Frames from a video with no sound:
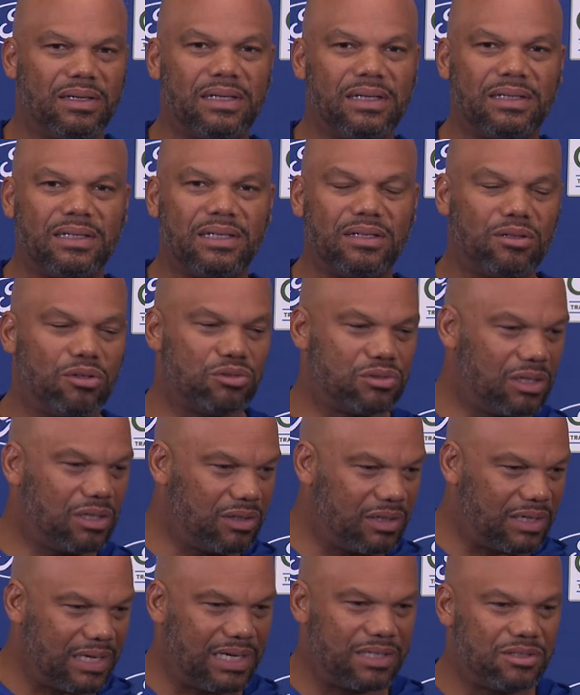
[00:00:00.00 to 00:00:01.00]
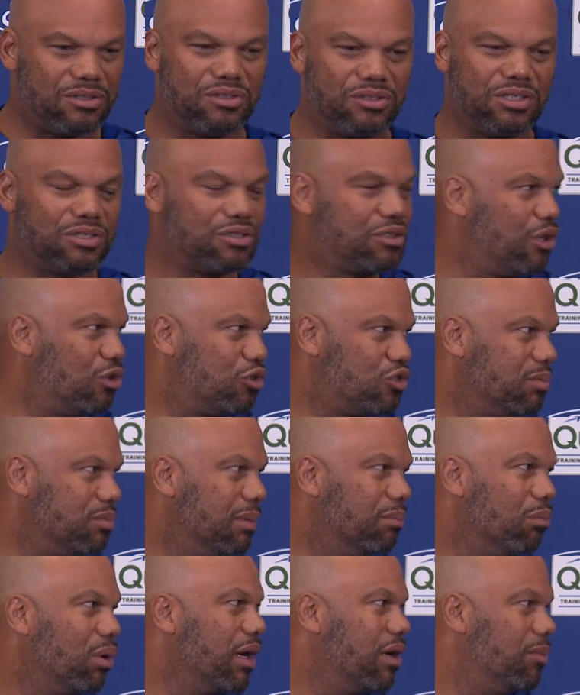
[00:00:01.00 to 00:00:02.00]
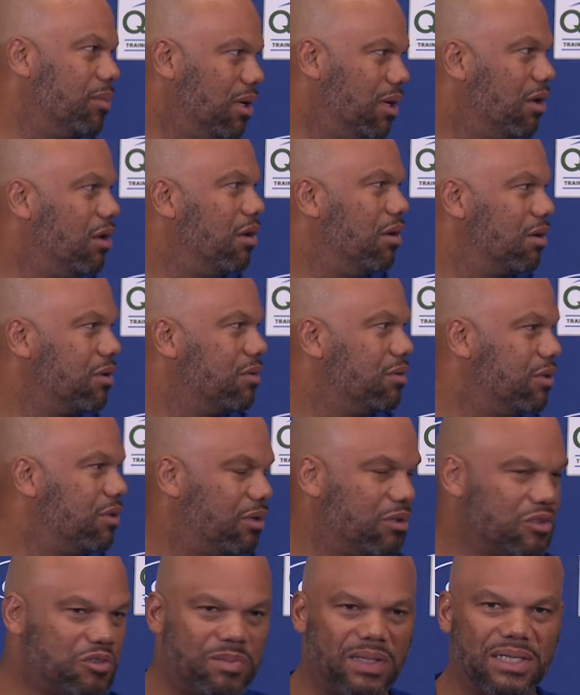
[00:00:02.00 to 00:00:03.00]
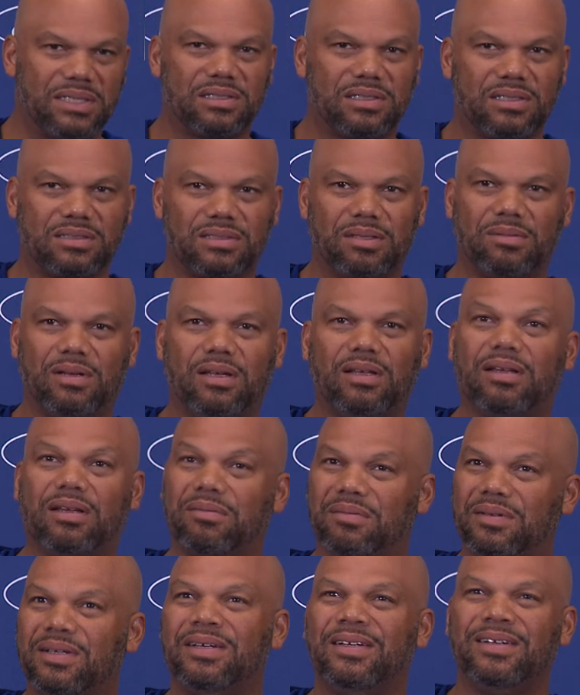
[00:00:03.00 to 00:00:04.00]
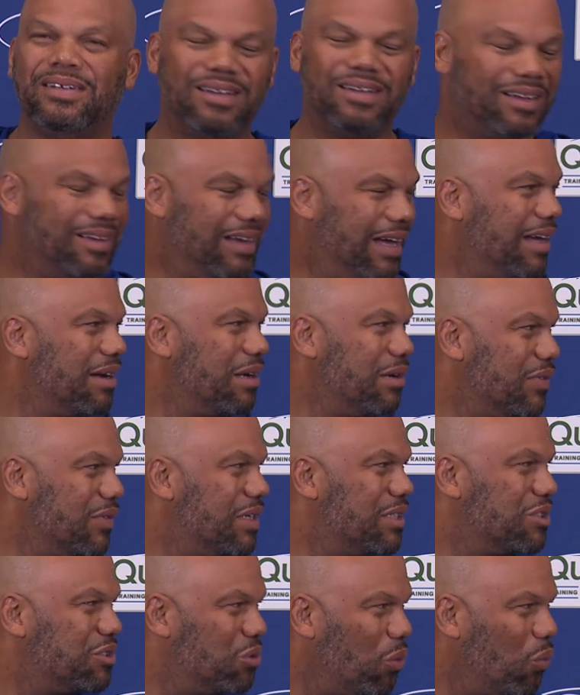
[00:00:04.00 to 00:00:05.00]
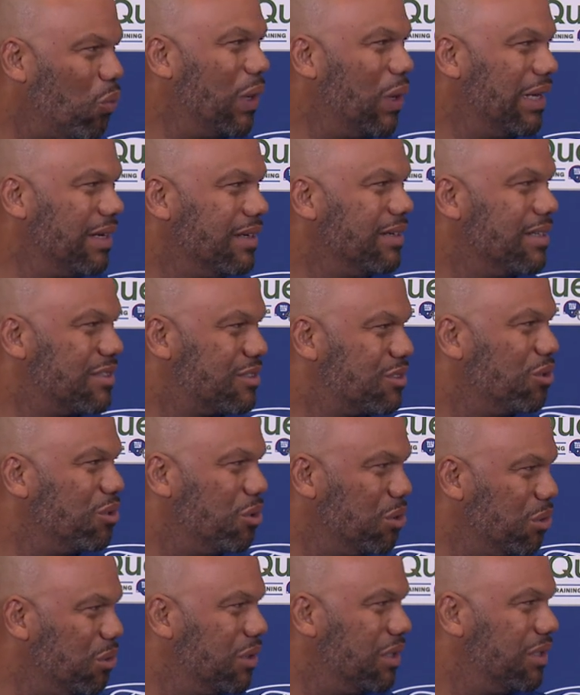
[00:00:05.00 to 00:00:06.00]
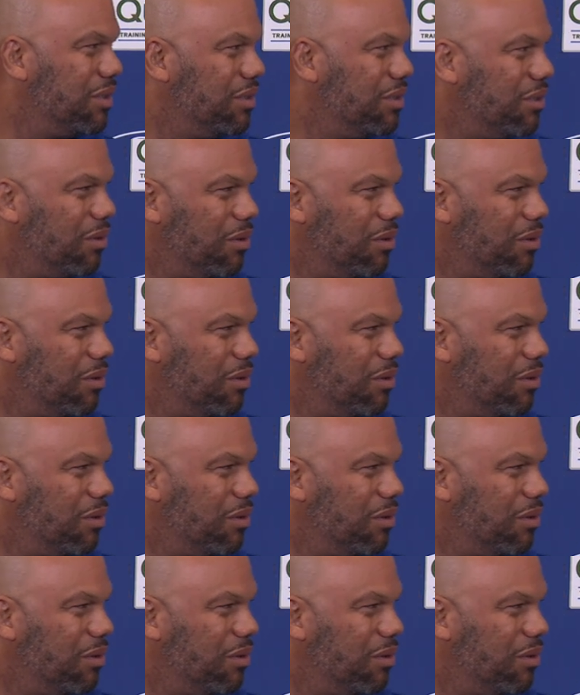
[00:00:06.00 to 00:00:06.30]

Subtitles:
And then those other guys, you just coach them and bring them along, you know, especially because a lot of it is the willingness to do it. You